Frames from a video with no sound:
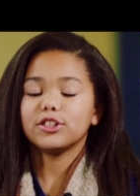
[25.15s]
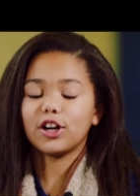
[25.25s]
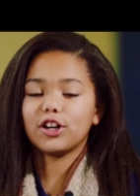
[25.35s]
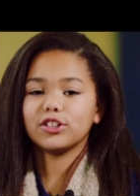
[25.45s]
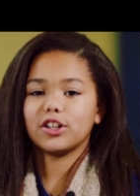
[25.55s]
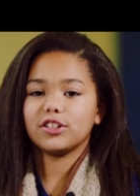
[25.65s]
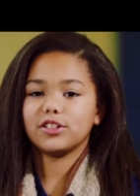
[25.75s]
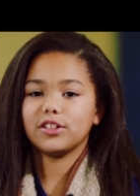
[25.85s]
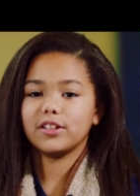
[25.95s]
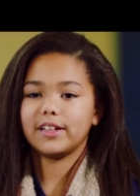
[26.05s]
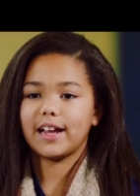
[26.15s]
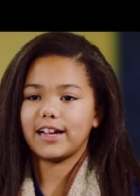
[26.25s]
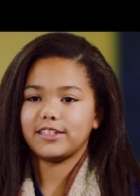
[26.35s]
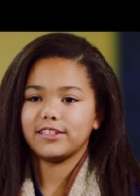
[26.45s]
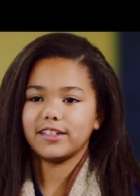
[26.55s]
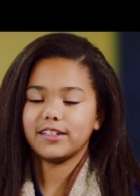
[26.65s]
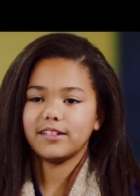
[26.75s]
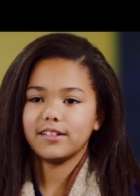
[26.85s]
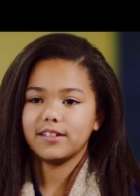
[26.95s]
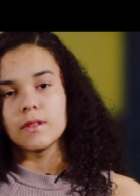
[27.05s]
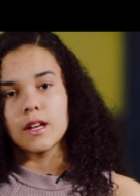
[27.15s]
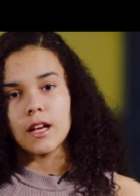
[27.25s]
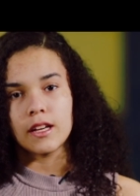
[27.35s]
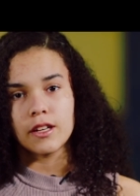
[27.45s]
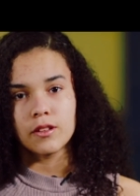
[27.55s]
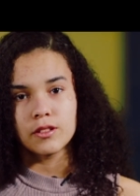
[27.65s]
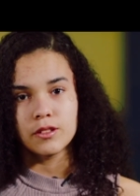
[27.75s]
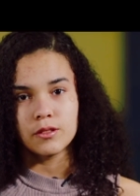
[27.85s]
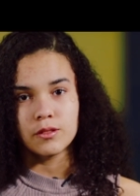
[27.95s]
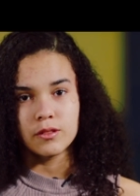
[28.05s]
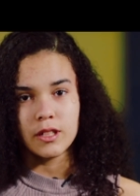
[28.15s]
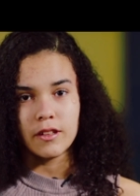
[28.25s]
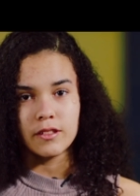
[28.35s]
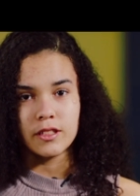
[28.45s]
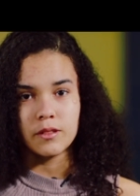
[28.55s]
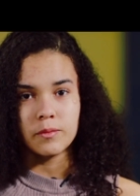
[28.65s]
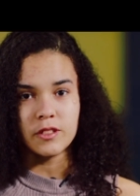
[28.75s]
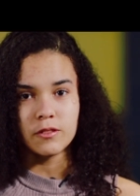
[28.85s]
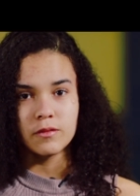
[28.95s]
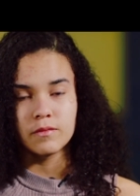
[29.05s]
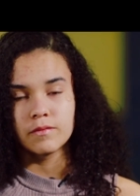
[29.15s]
Charles Russell and Ashland. I go to Ironton Middle.